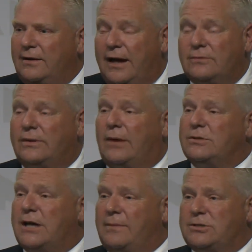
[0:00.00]
And that
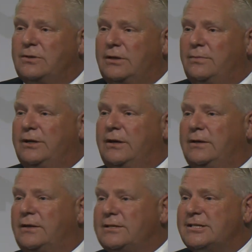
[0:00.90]
was absolutely
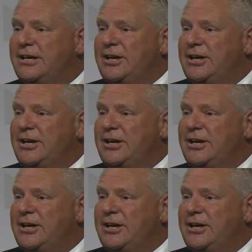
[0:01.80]
ridiculous.